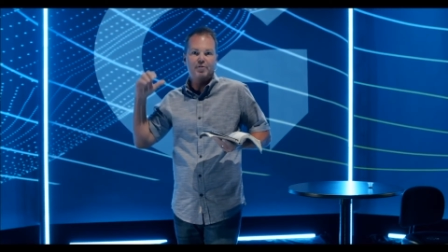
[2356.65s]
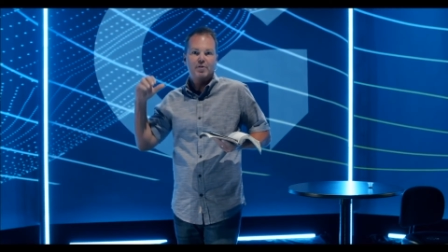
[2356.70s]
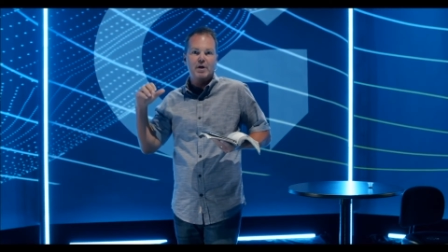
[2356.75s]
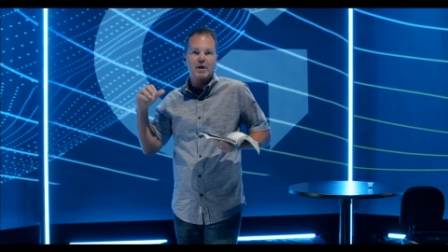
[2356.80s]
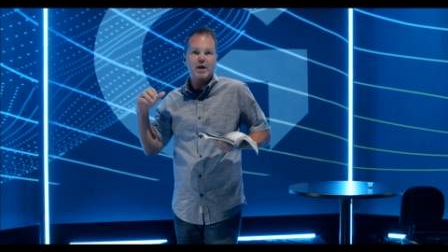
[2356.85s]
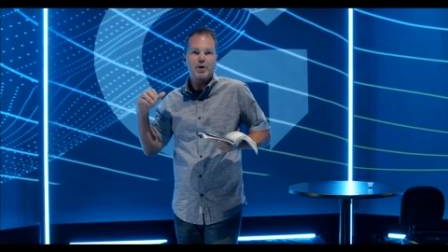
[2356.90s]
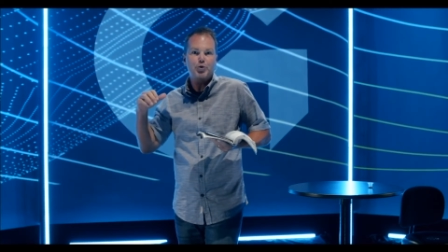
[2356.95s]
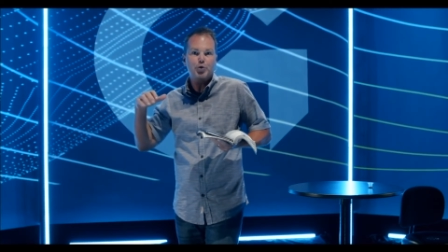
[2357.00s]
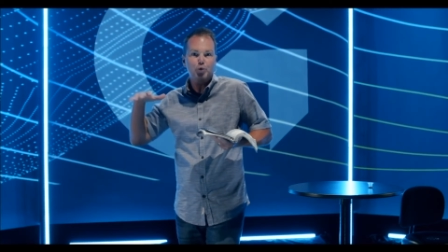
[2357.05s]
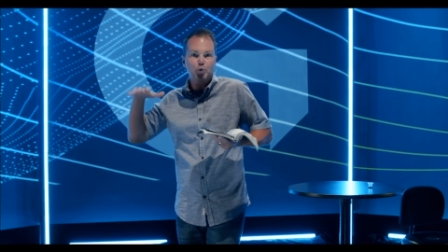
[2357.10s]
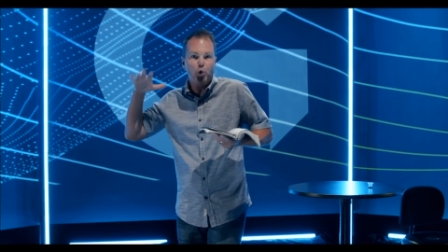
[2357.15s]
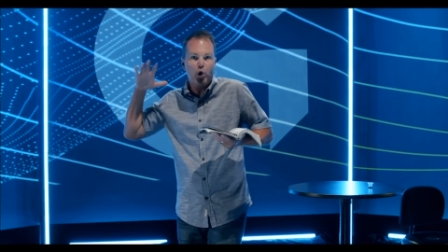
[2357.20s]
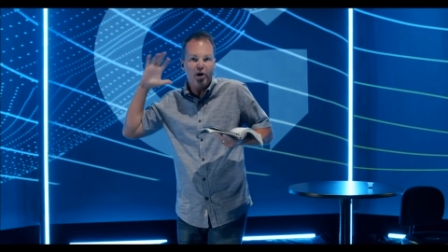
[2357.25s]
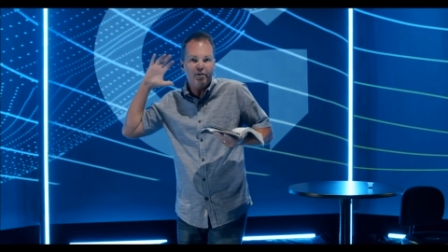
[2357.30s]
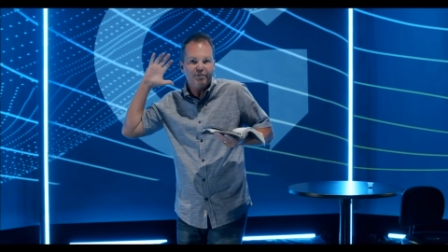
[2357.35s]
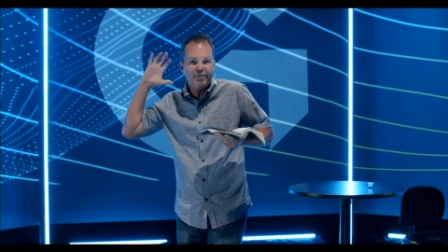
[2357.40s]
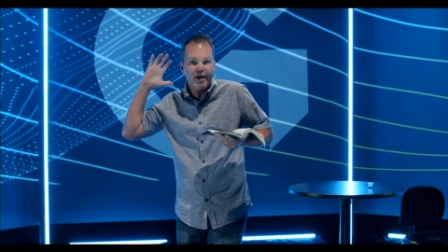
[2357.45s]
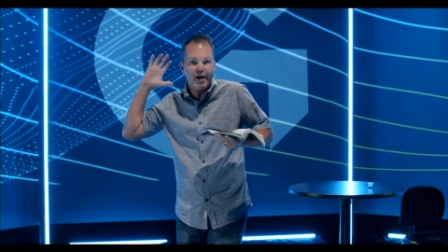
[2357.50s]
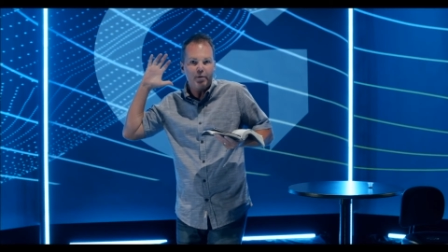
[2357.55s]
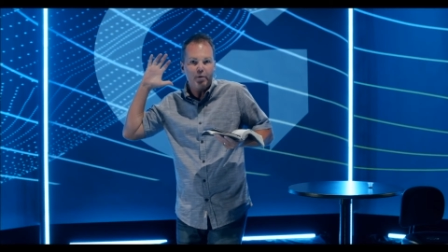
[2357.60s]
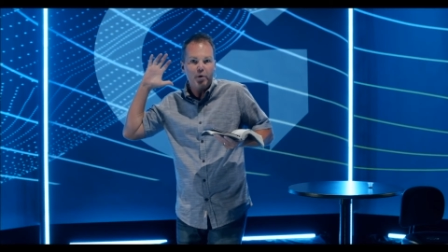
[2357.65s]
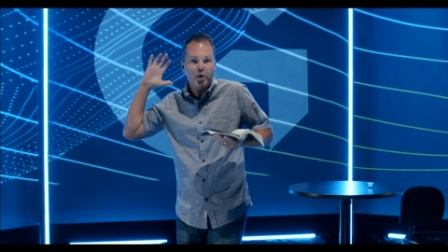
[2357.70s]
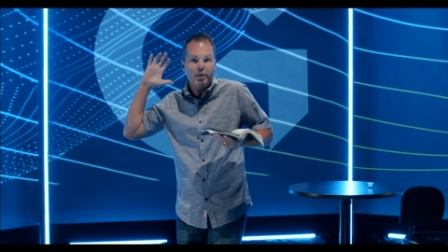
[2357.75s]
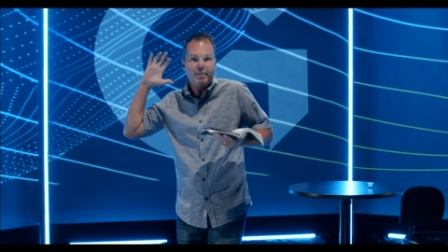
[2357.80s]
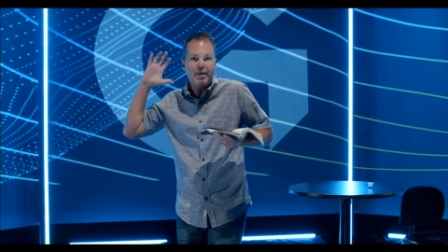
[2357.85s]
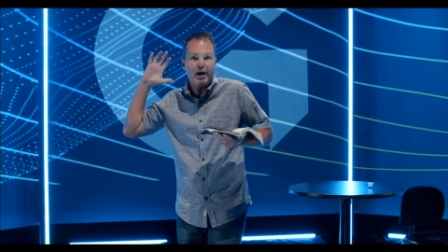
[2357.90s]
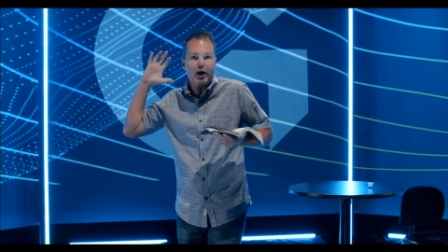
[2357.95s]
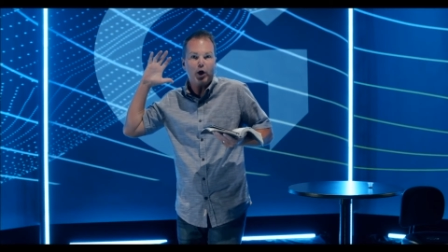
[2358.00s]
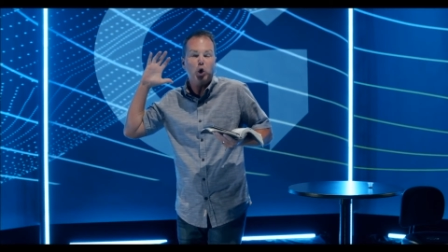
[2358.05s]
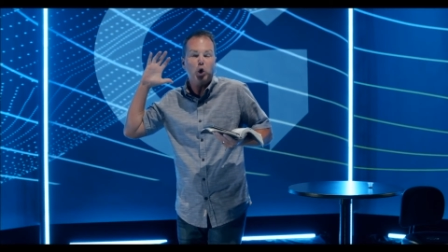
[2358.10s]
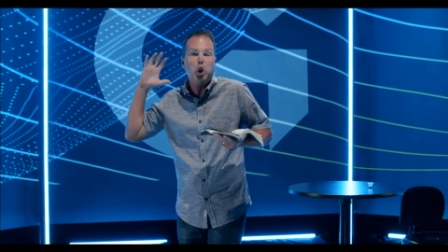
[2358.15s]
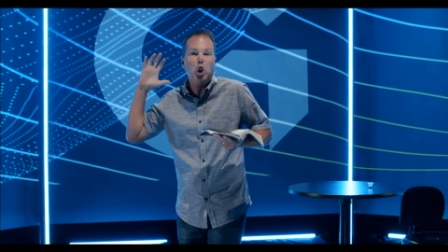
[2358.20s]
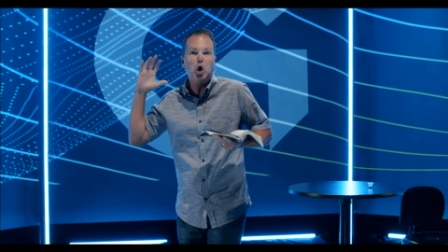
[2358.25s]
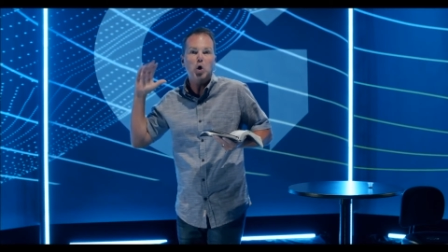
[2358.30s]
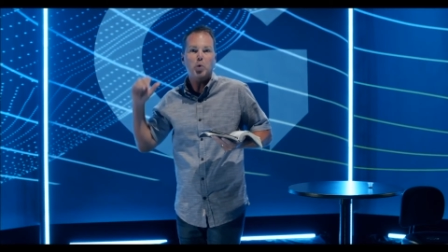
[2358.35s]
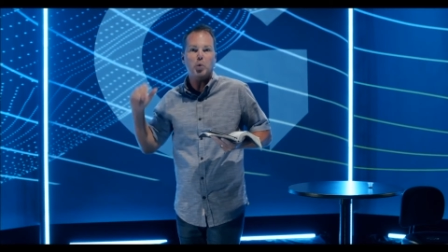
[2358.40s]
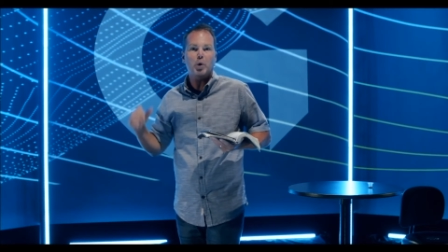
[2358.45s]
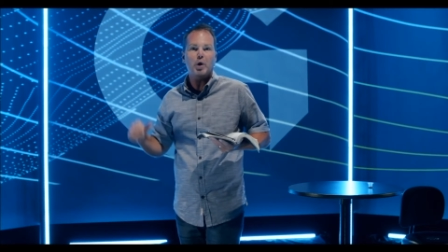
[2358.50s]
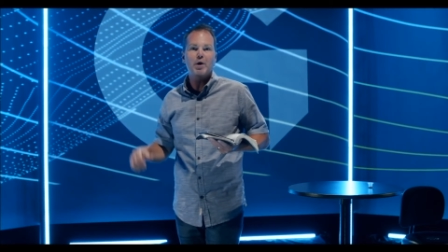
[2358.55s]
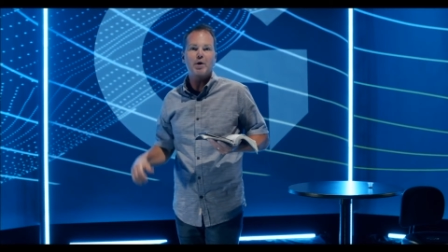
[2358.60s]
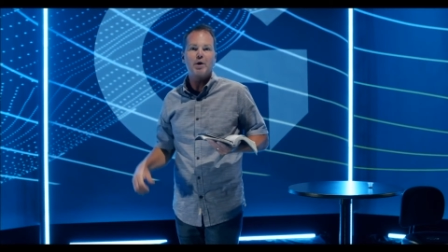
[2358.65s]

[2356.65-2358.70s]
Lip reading: He threw off that cloak.